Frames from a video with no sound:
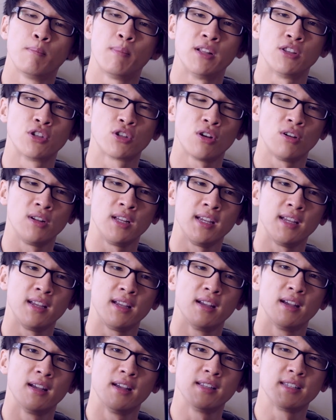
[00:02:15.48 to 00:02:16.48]
but Sony
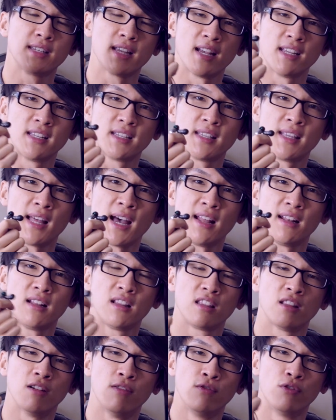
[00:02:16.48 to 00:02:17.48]
says
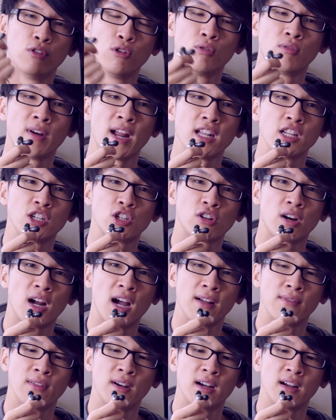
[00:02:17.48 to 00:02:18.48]
that the full range
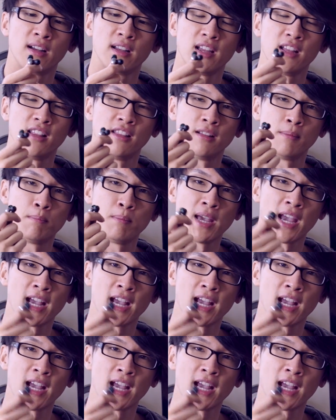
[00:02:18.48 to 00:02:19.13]
driver in the